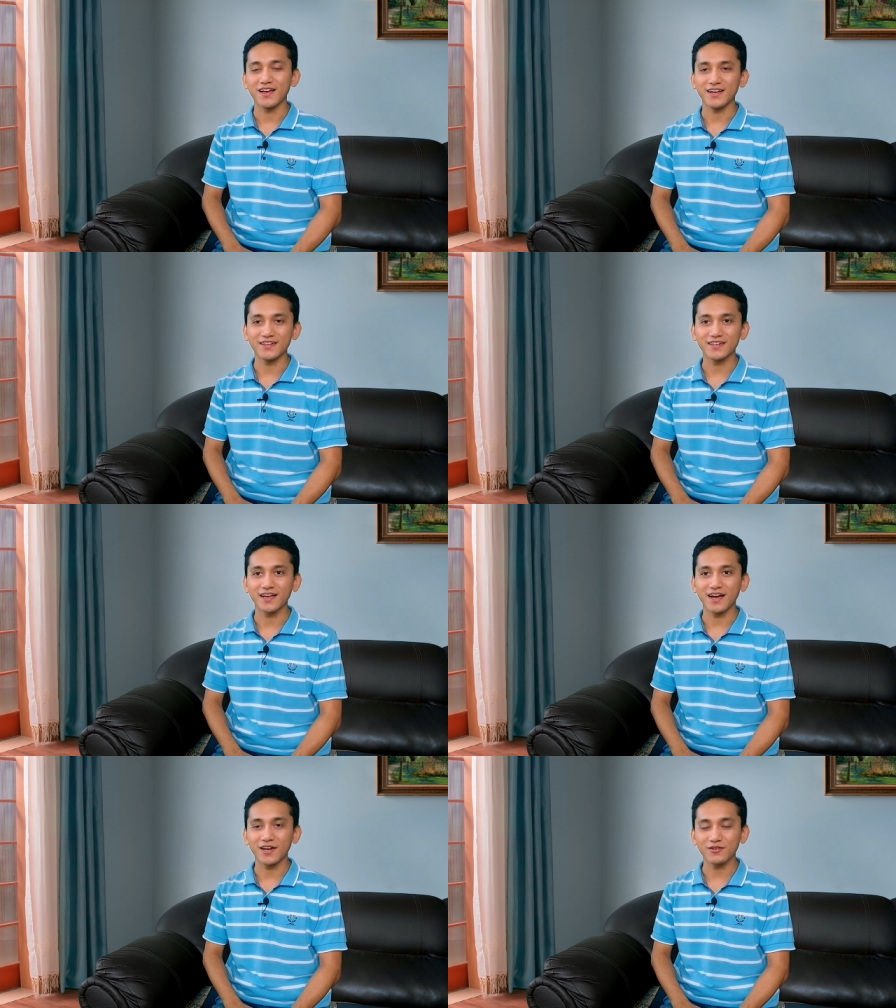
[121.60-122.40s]

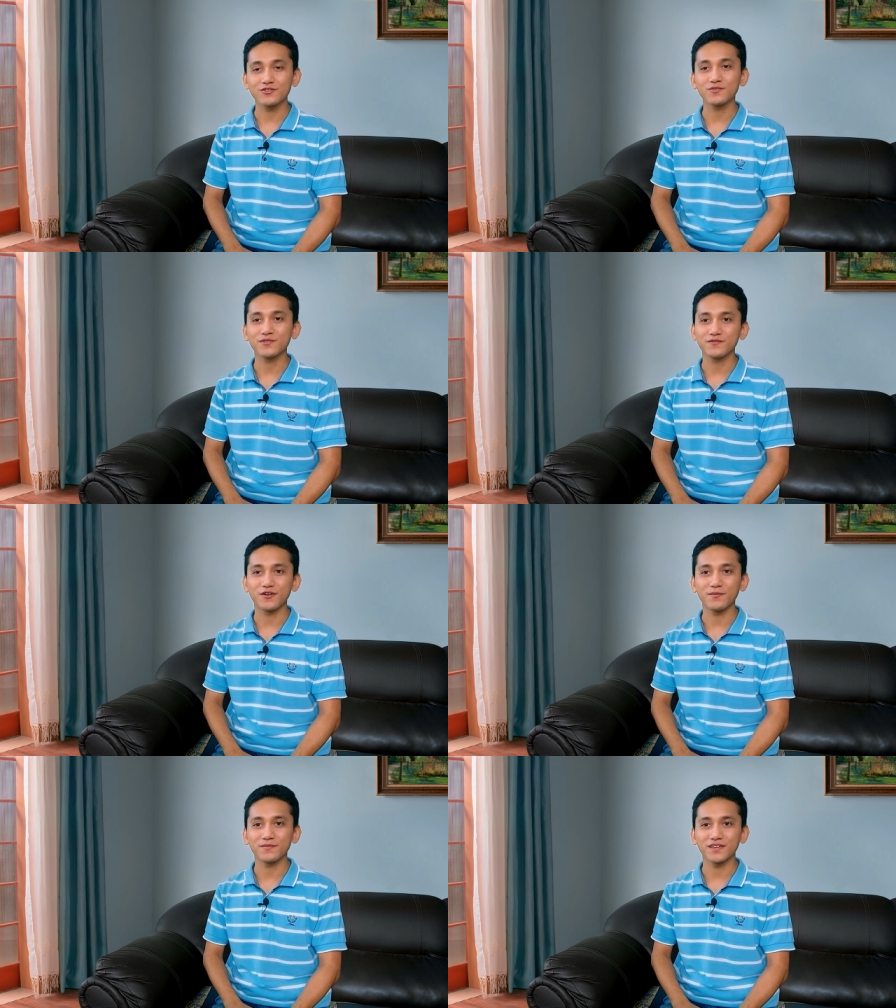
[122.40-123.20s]
and I also
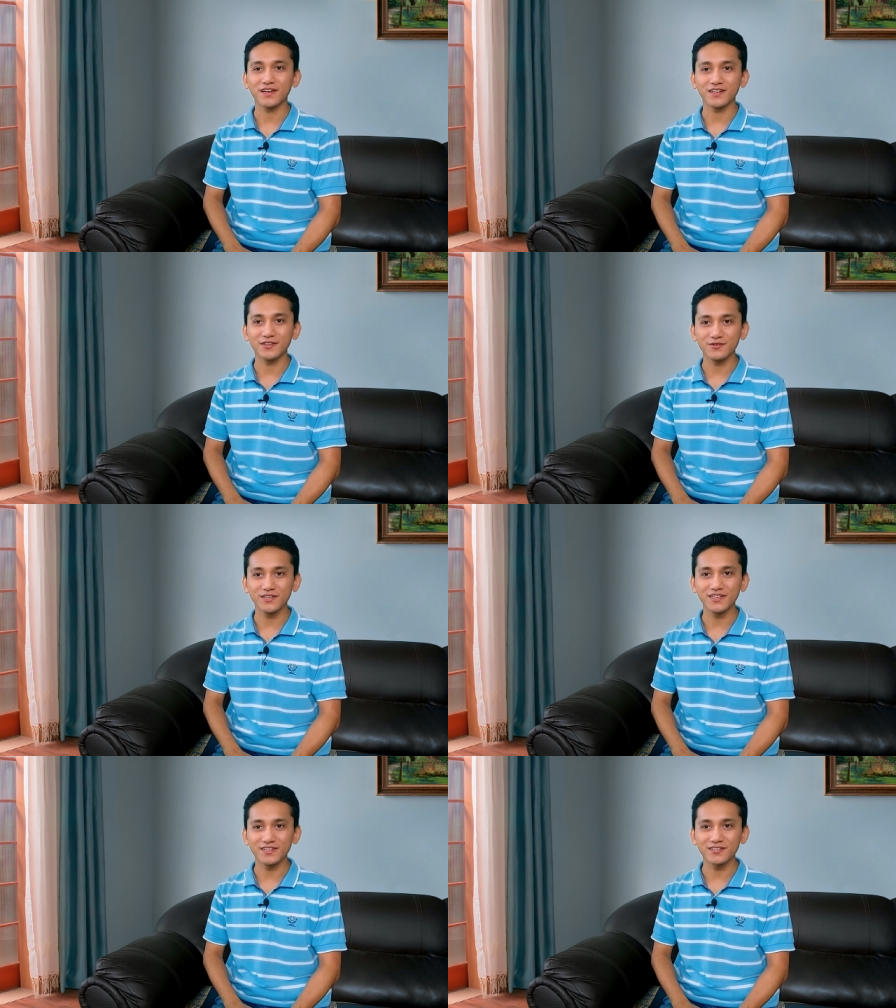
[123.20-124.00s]
performed a
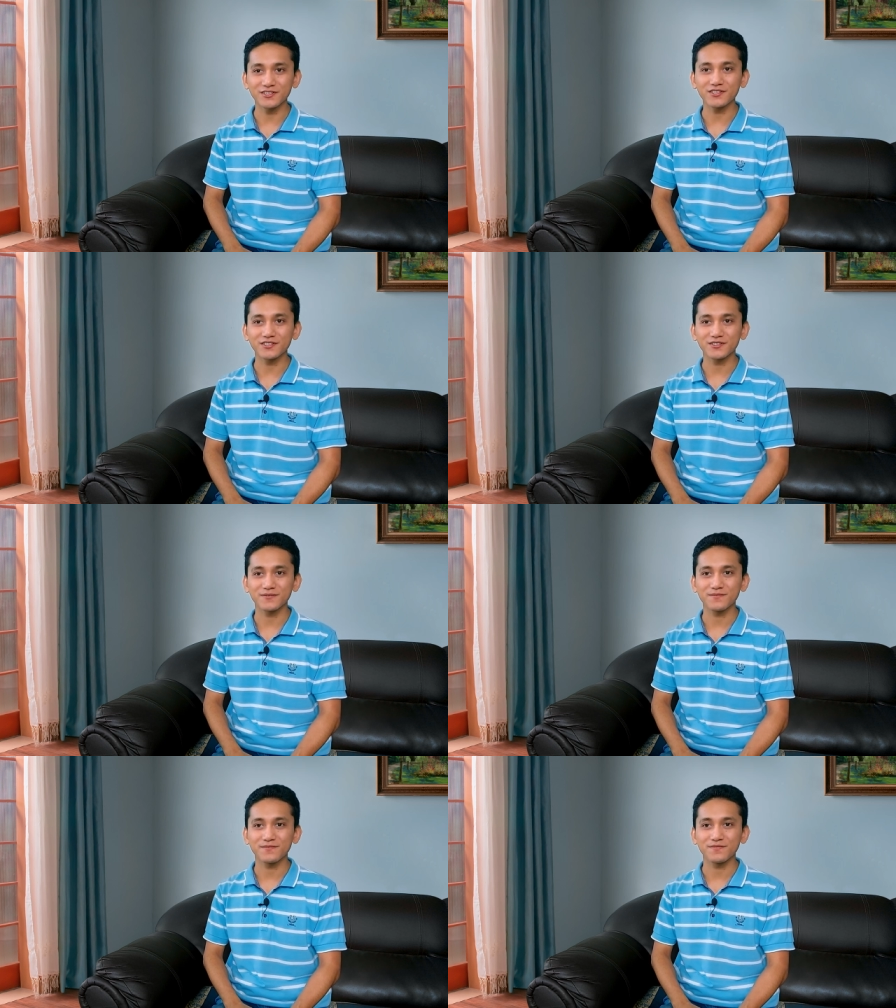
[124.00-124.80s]
duty in the church.